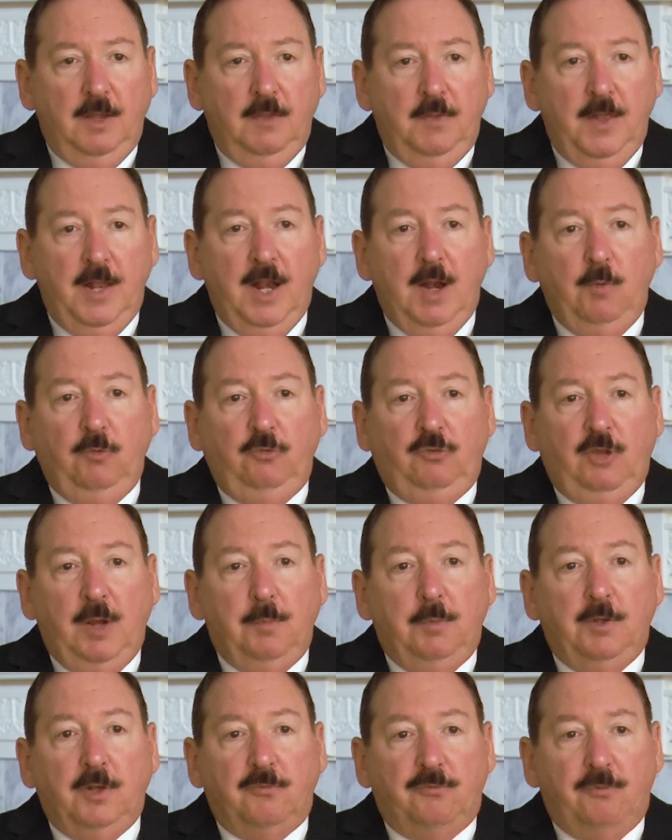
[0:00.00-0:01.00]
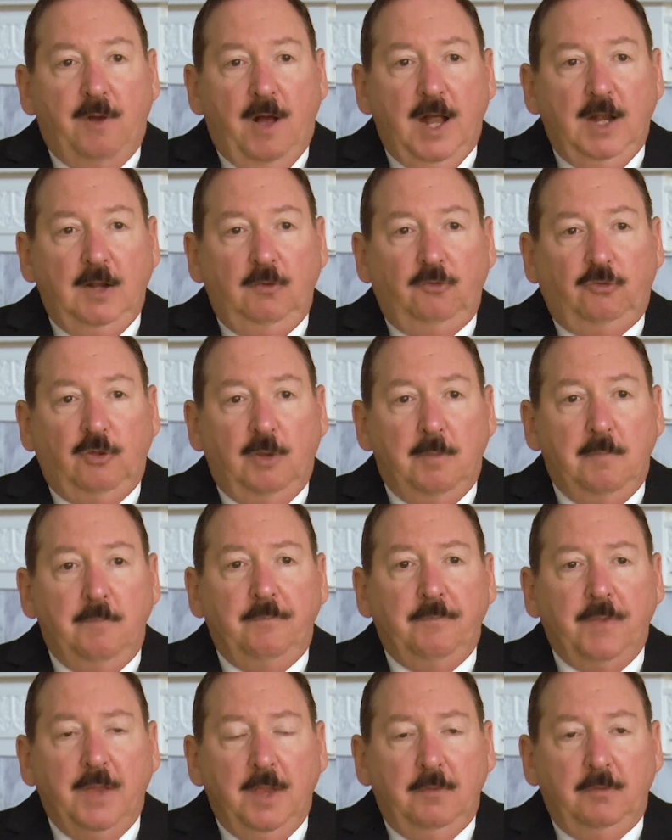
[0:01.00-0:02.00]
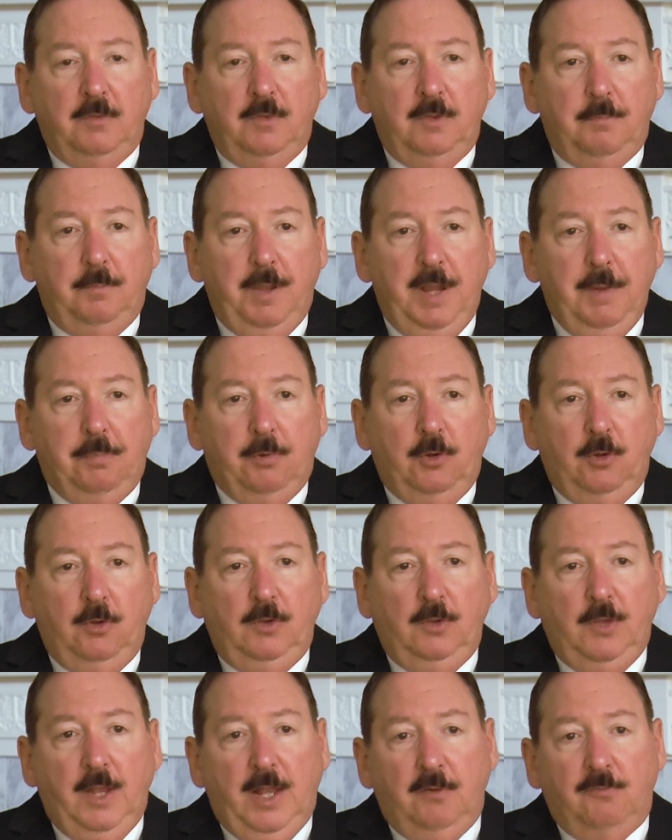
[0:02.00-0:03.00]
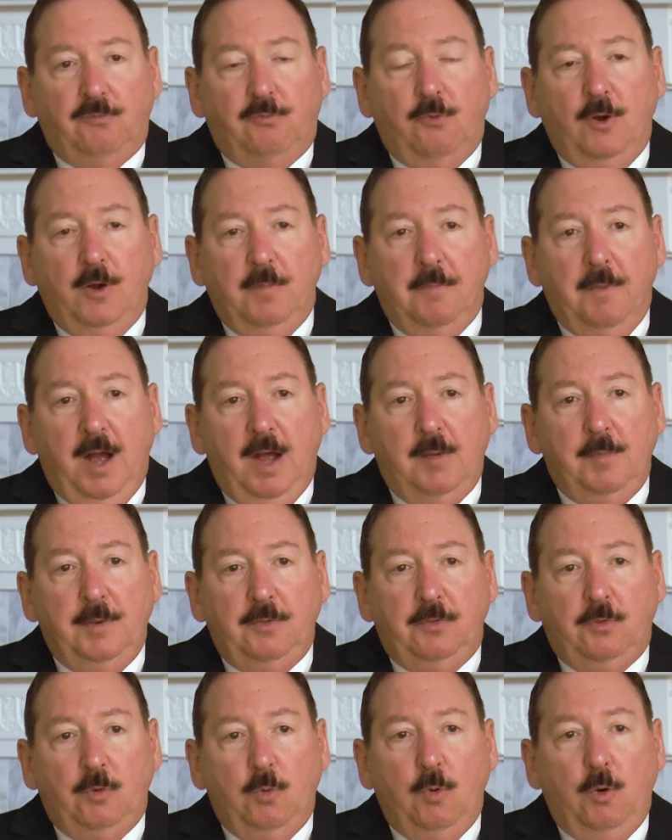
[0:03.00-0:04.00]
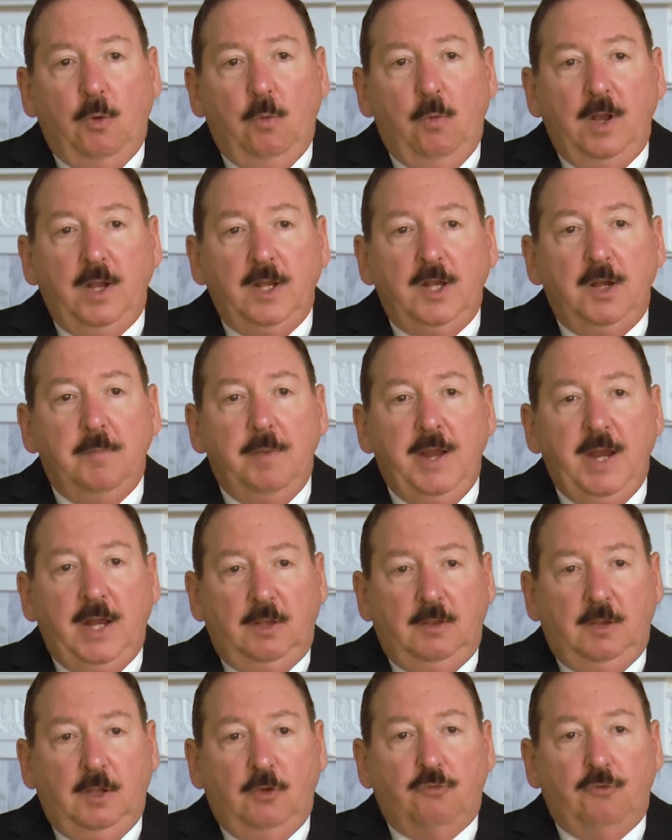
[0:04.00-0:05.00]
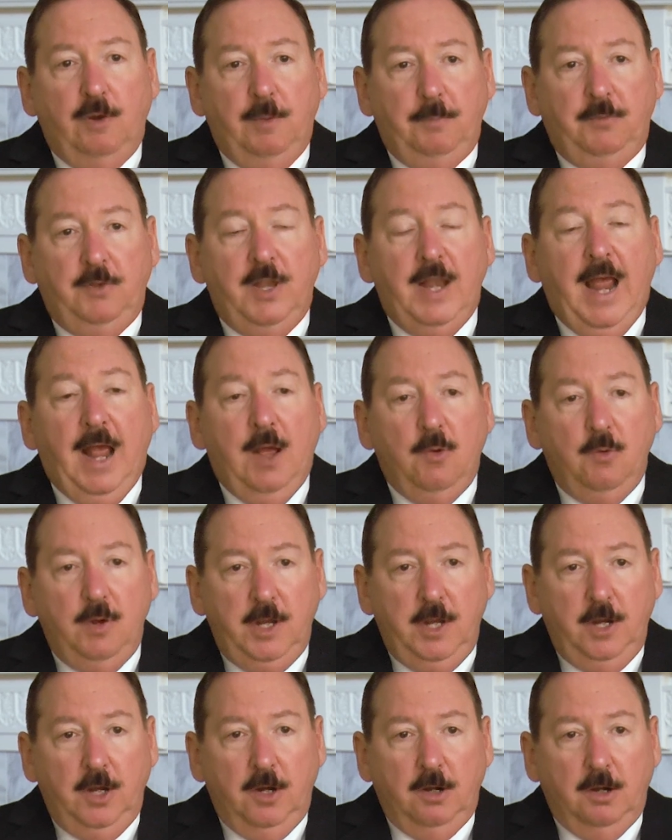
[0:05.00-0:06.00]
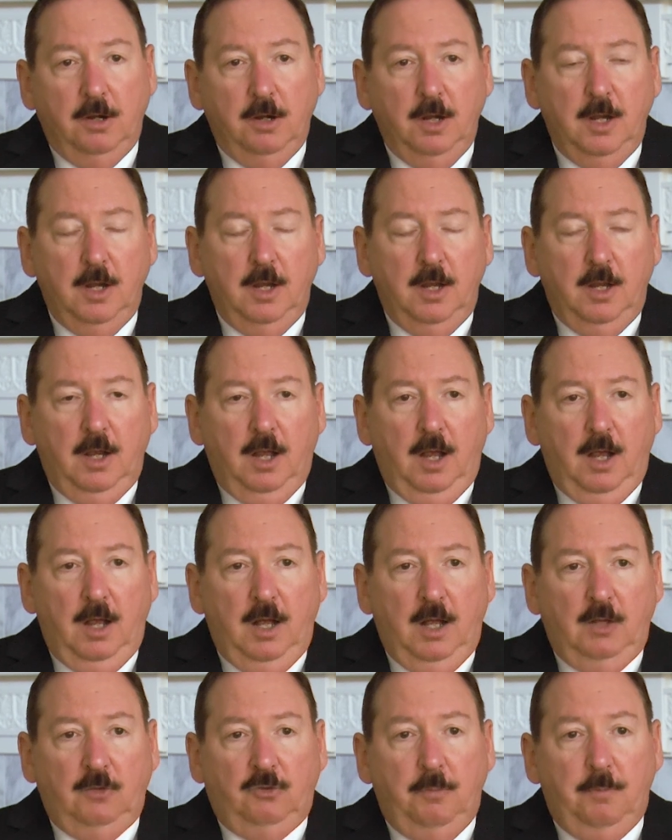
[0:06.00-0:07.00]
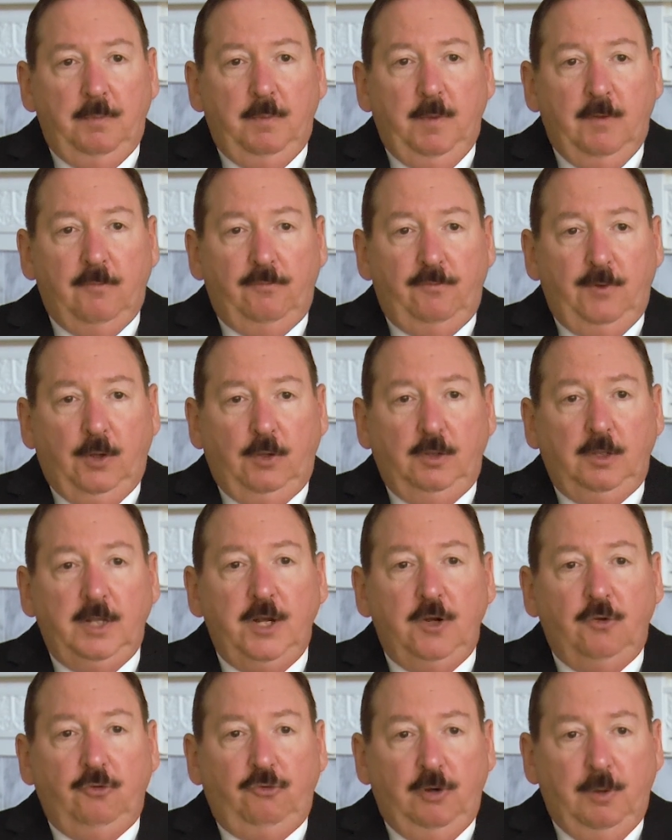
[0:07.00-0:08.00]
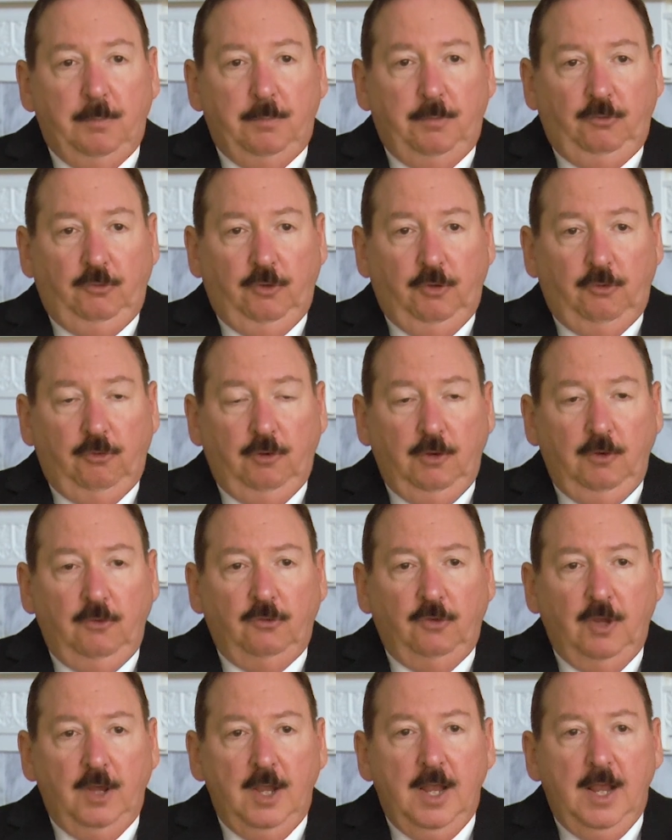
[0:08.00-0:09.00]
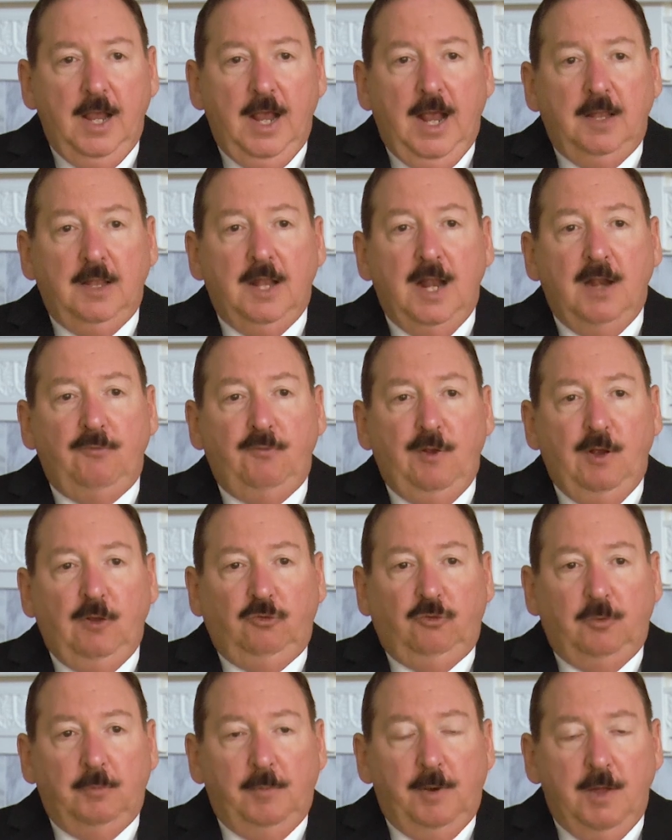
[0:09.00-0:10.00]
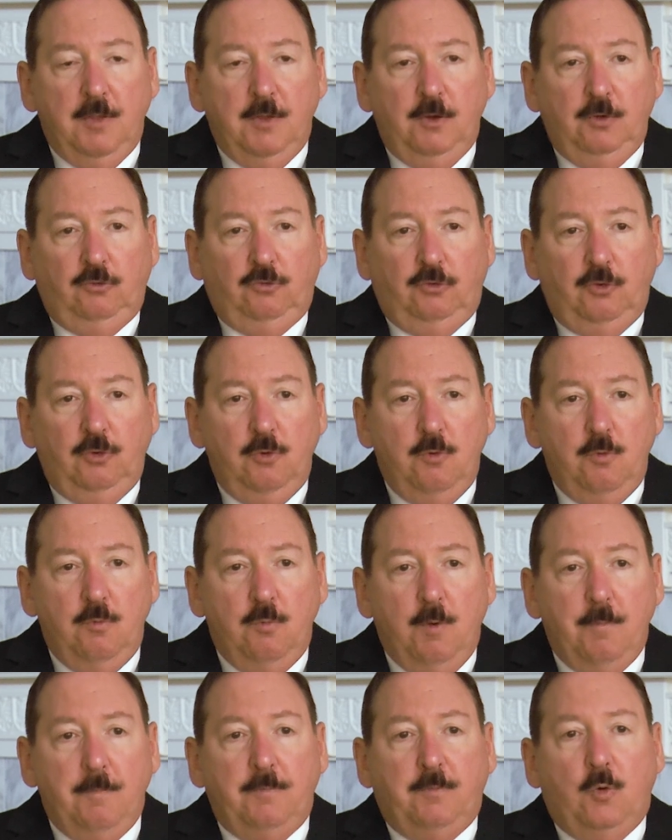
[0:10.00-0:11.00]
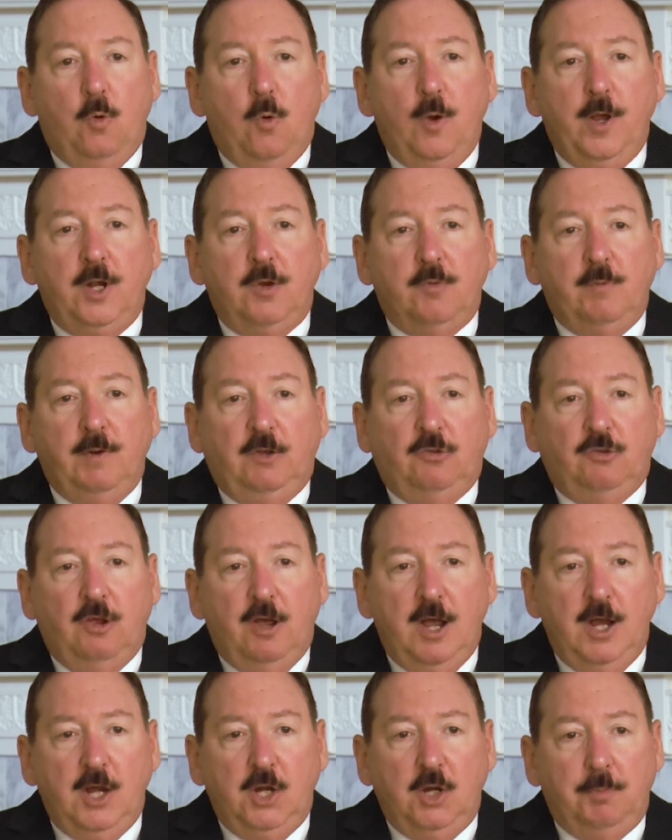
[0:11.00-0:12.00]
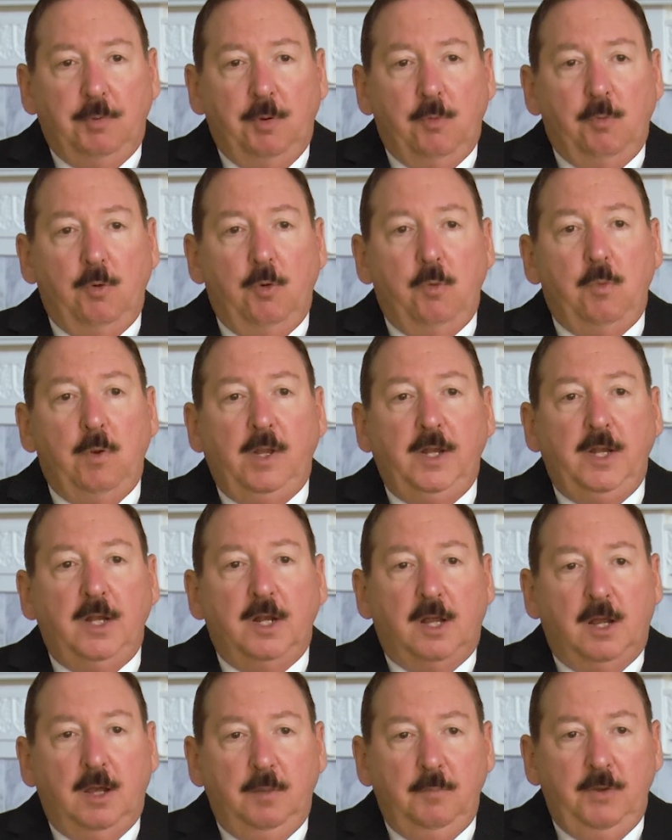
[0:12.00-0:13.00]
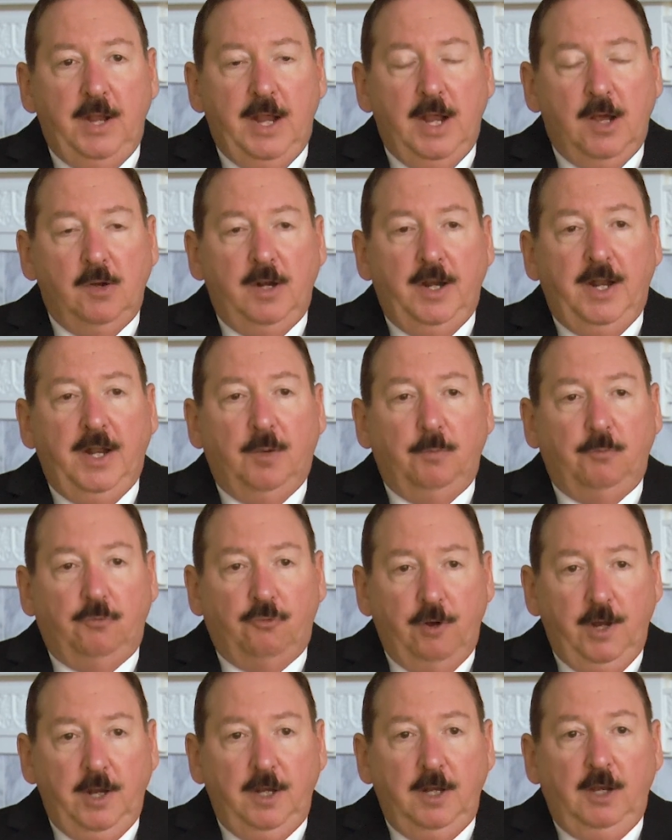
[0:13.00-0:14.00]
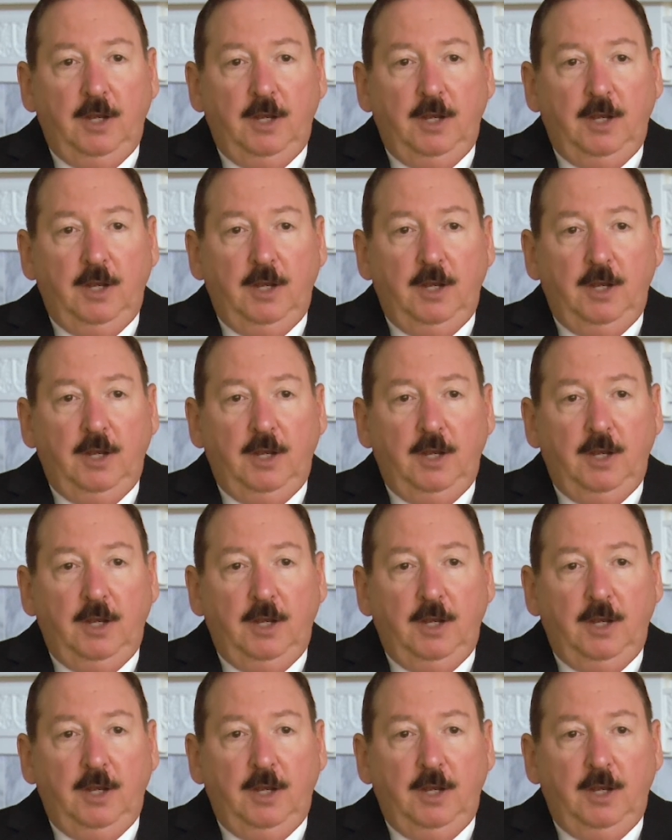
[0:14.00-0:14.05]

Then I was able to find some people at Fort Monmouth who were willing to make the trip down here to fill leadership positions. And then I found some others who were going to retire but were willing to come down and help train